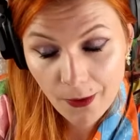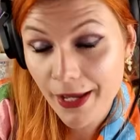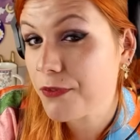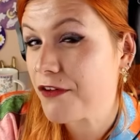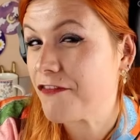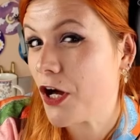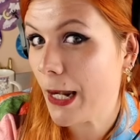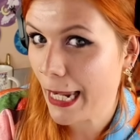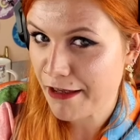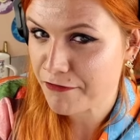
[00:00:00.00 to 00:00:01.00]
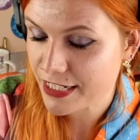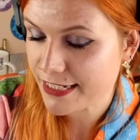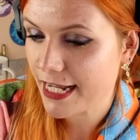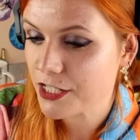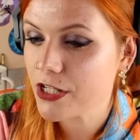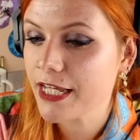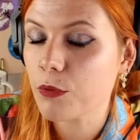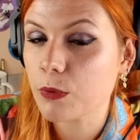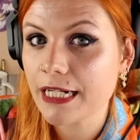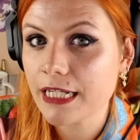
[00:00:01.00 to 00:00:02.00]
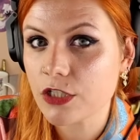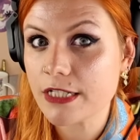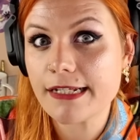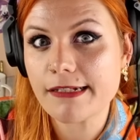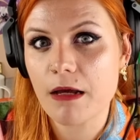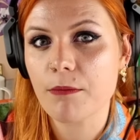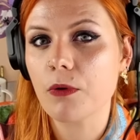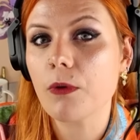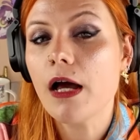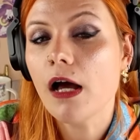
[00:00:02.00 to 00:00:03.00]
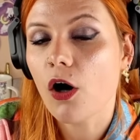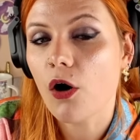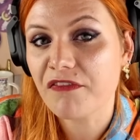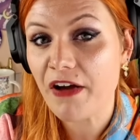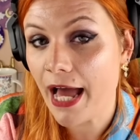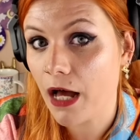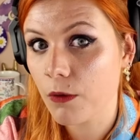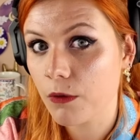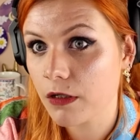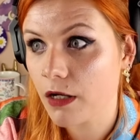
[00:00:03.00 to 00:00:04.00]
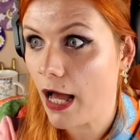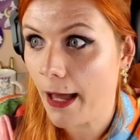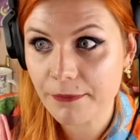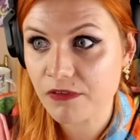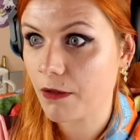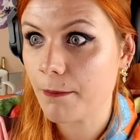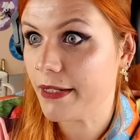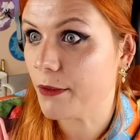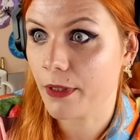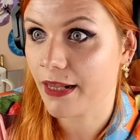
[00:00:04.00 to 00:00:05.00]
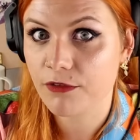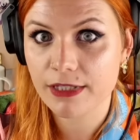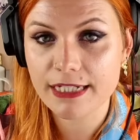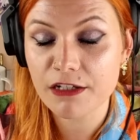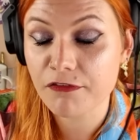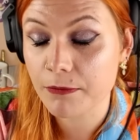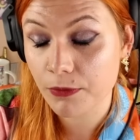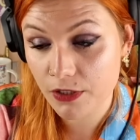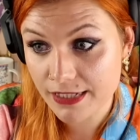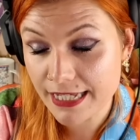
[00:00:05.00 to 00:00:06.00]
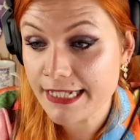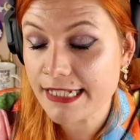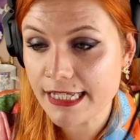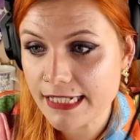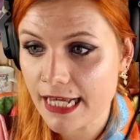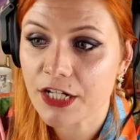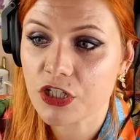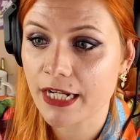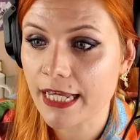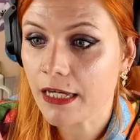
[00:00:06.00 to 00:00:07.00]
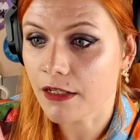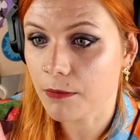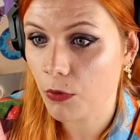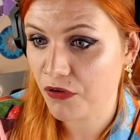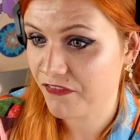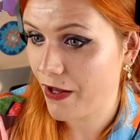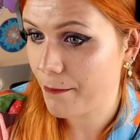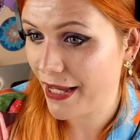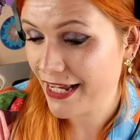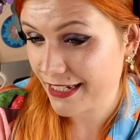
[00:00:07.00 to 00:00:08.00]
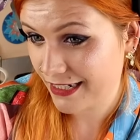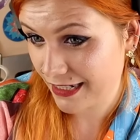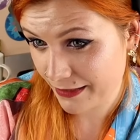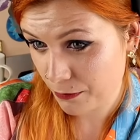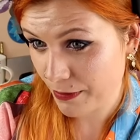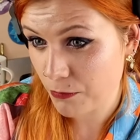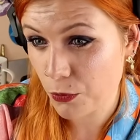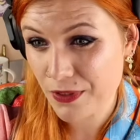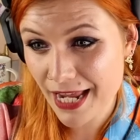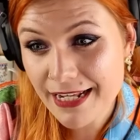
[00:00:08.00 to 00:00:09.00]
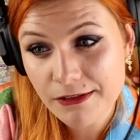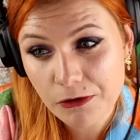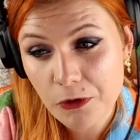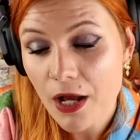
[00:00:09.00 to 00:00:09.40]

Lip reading: guy on the far left is actually a really good example of how hums can be really, really different because his is actually more far back and a little bit more nasal.